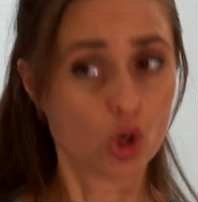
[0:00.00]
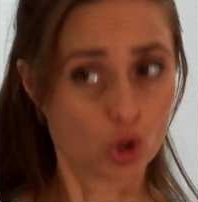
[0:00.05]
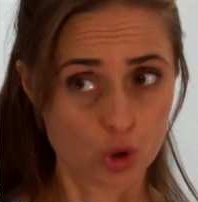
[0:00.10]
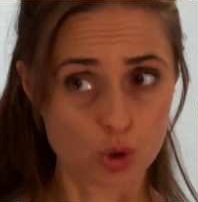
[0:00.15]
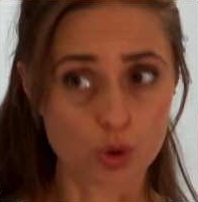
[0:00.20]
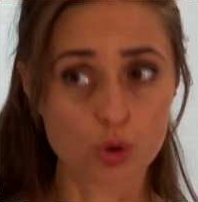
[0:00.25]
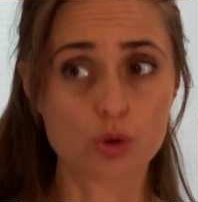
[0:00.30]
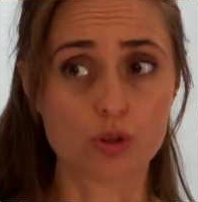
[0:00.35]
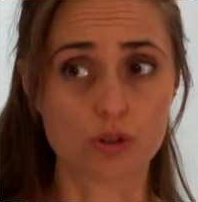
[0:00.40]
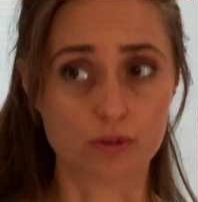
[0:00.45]

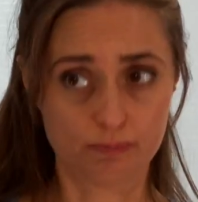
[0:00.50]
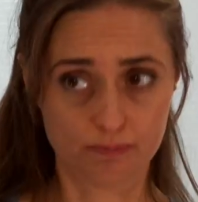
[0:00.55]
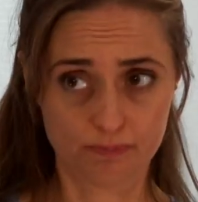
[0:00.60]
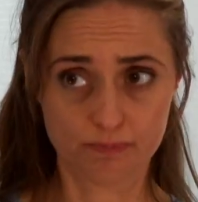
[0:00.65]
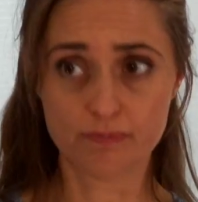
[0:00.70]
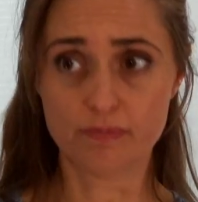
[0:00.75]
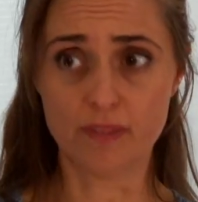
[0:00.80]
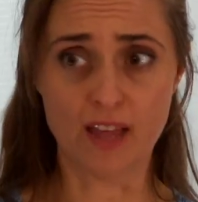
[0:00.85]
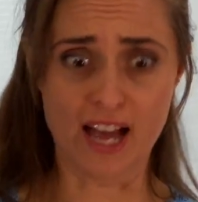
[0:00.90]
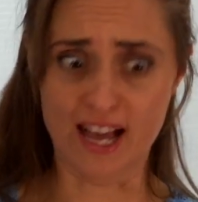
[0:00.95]
could
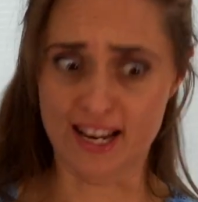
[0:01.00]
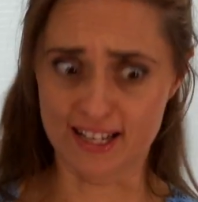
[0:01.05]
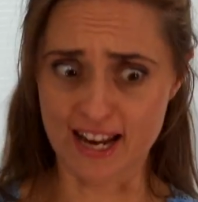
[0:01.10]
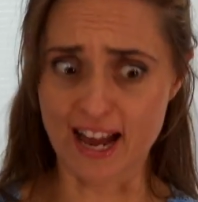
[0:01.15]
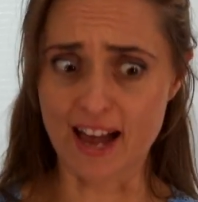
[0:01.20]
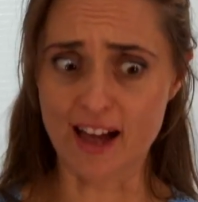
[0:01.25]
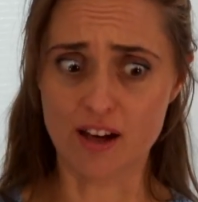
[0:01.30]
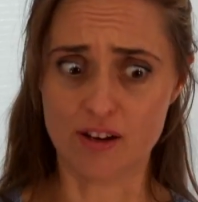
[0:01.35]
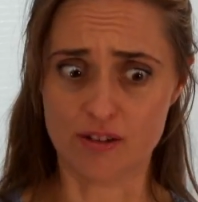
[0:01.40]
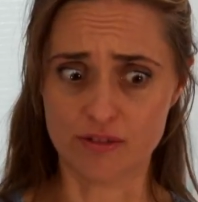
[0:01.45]
and
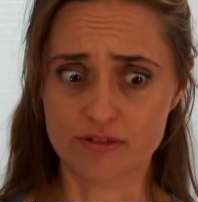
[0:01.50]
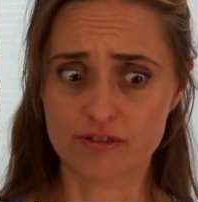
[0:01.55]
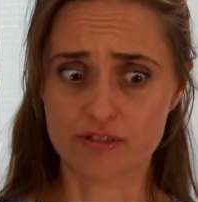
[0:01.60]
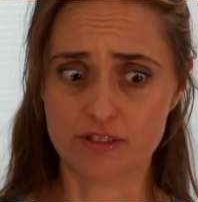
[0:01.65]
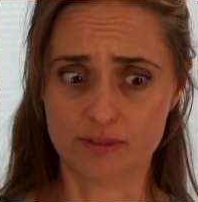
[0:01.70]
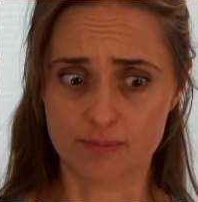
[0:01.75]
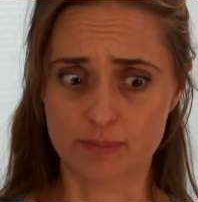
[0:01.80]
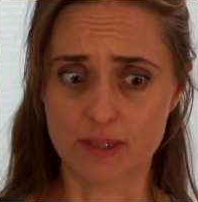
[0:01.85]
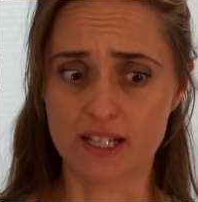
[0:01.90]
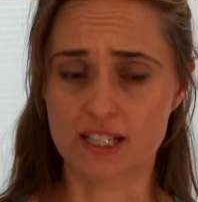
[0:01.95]
have
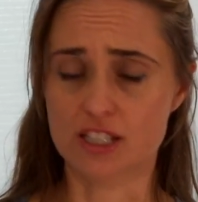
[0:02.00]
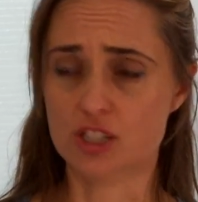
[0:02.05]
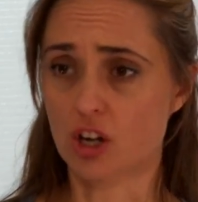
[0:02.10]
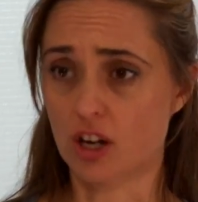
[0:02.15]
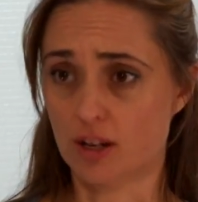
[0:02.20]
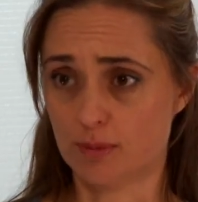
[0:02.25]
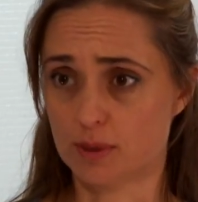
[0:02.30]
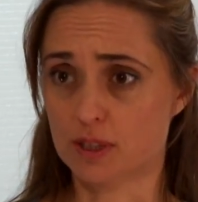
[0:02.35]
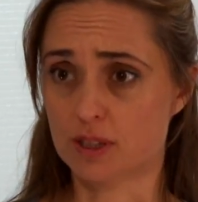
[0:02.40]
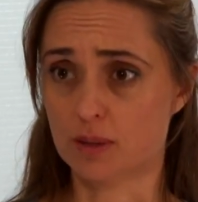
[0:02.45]
many
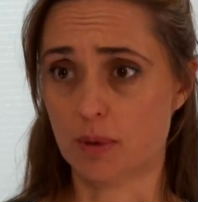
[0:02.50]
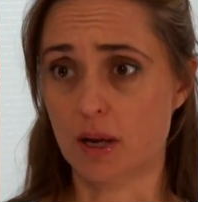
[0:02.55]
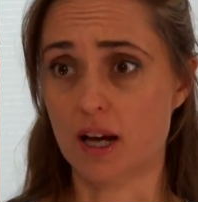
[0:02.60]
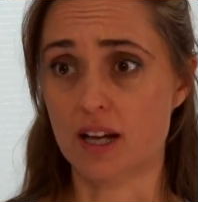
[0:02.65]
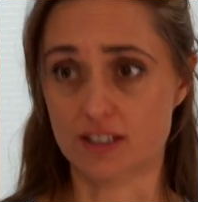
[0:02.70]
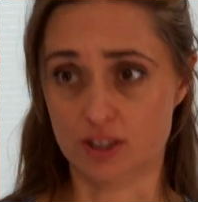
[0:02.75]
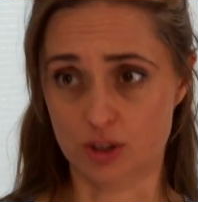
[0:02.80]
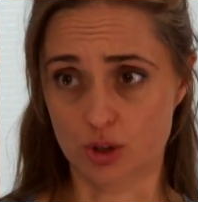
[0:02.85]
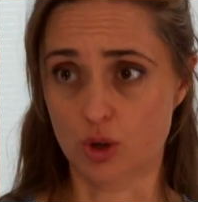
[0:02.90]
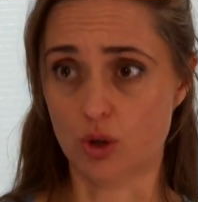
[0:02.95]
times in the
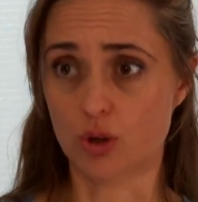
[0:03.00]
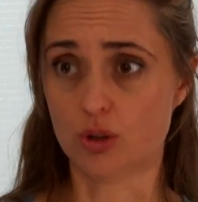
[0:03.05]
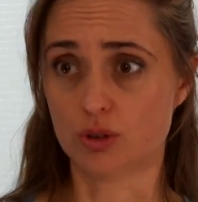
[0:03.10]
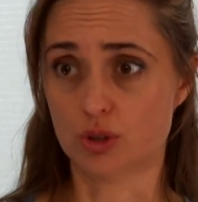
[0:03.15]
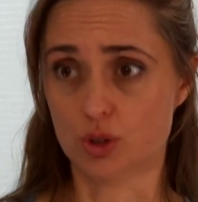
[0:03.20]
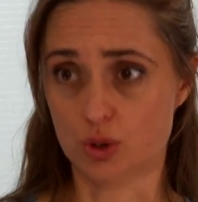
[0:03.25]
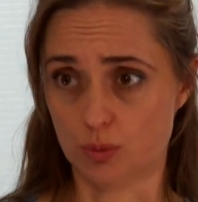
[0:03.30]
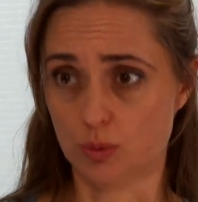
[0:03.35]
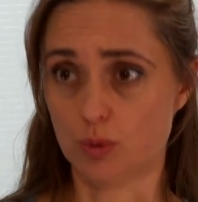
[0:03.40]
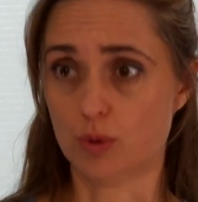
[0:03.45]
past
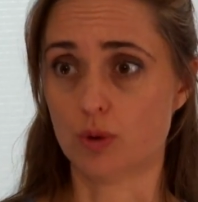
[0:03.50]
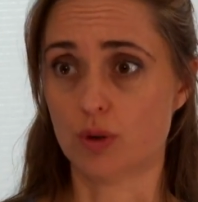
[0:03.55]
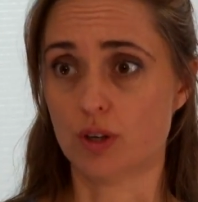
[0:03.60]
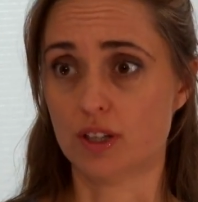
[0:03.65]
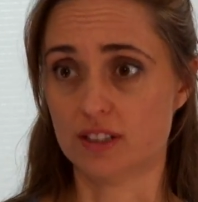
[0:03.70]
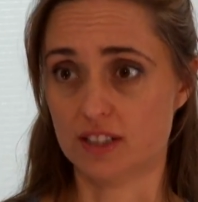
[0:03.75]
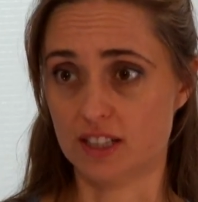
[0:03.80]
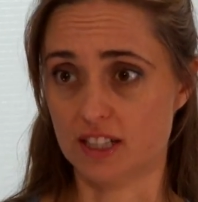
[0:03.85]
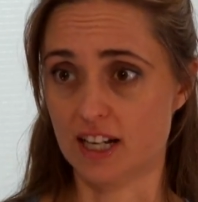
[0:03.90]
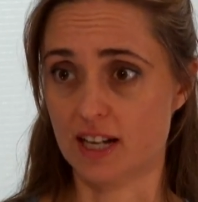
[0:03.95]
gone to war
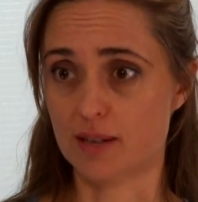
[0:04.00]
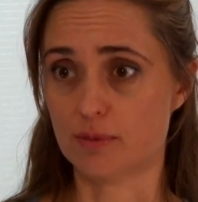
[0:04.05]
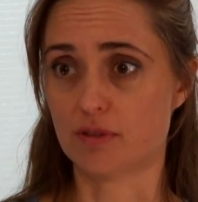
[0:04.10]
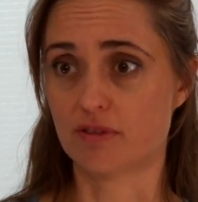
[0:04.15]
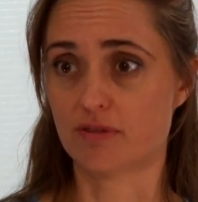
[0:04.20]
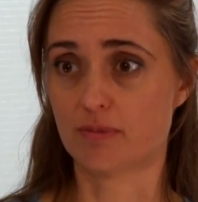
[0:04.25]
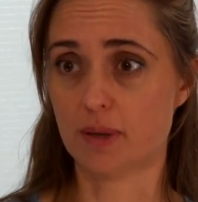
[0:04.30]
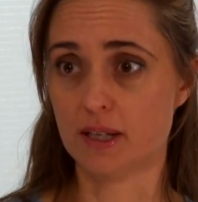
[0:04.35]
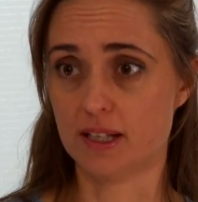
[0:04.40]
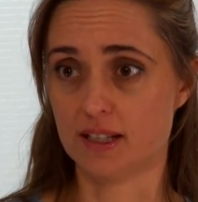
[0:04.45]
in the name
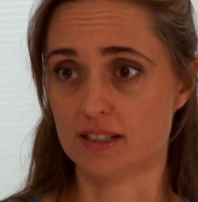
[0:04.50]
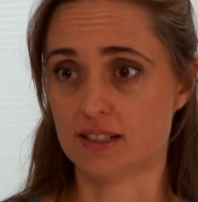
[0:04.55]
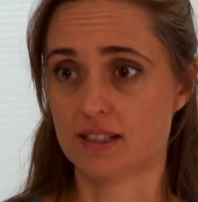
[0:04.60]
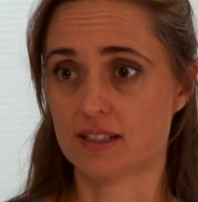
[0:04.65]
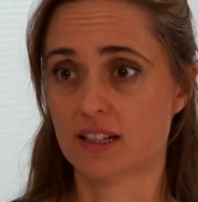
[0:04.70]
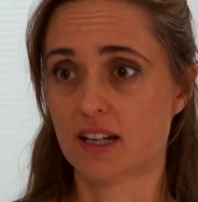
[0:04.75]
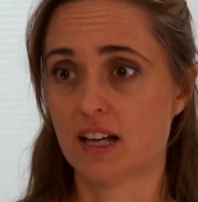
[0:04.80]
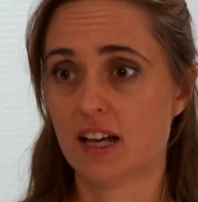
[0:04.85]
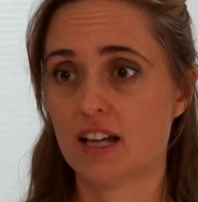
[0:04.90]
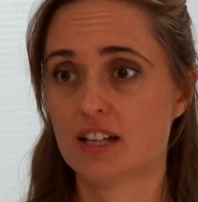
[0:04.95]
of peace.